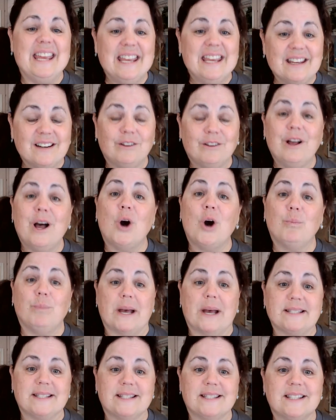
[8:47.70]
it'll help
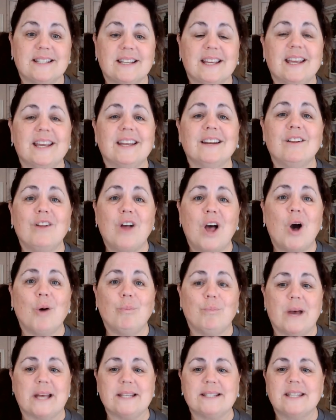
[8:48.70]
us. It'll
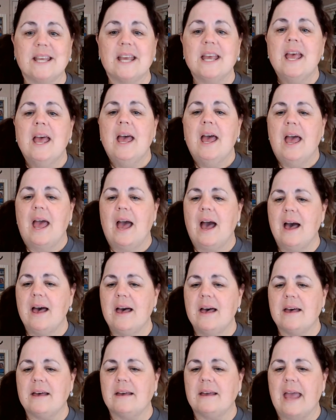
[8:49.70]
help us.
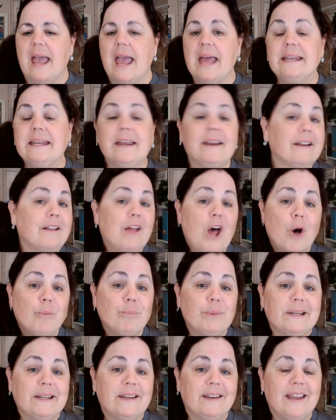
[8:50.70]
And it'll
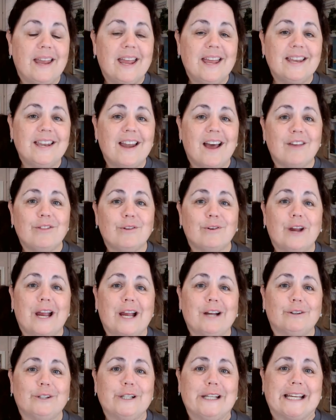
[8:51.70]
help in other
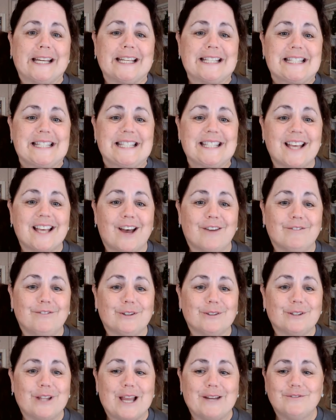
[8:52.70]
areas of
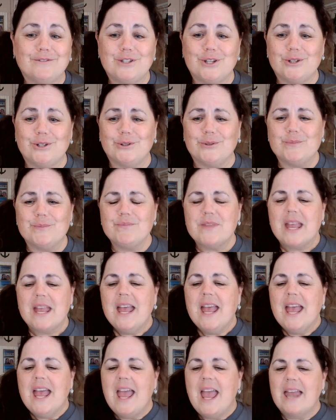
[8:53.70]
your life too.
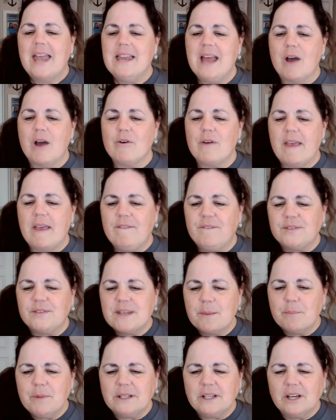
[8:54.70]
Now, if
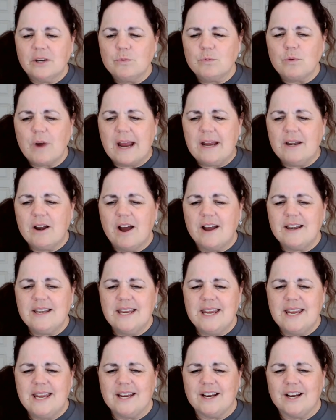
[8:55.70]
someone can write on
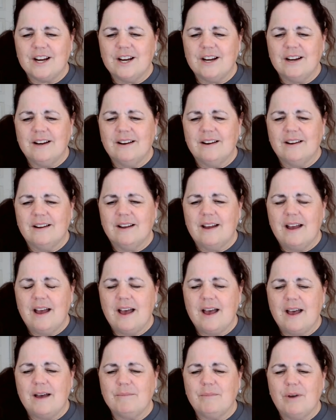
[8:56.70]
here,
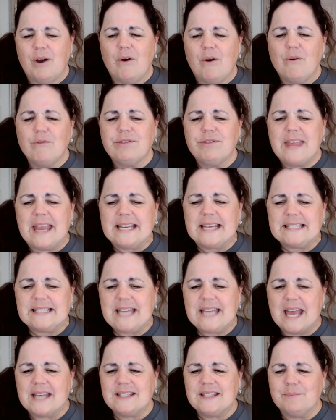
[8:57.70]
thanks,
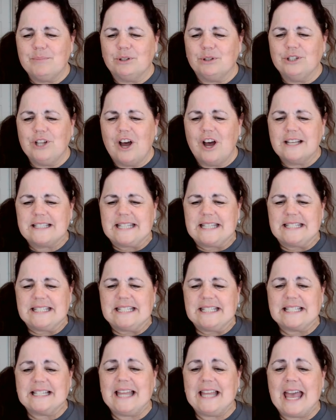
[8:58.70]
Taz the Bulldog says
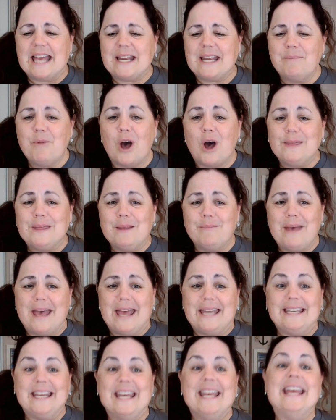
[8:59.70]
he's glad I'm on the
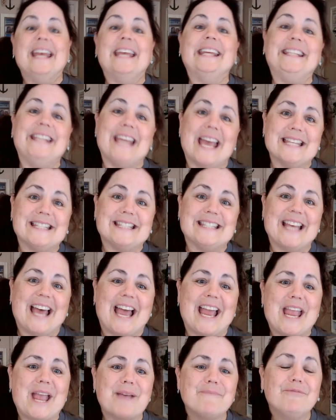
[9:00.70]
mend. Yes,
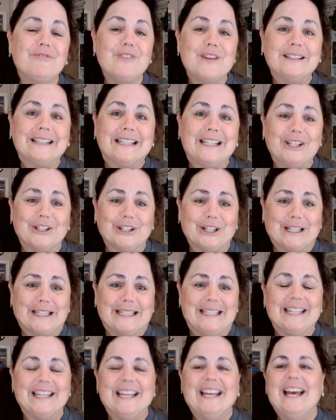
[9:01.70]
I am feeling
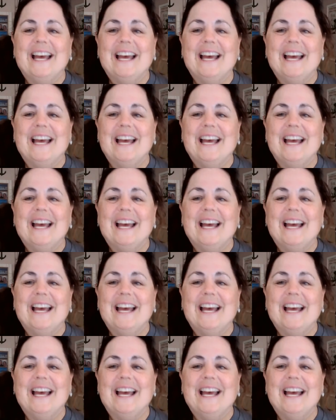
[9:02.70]
good.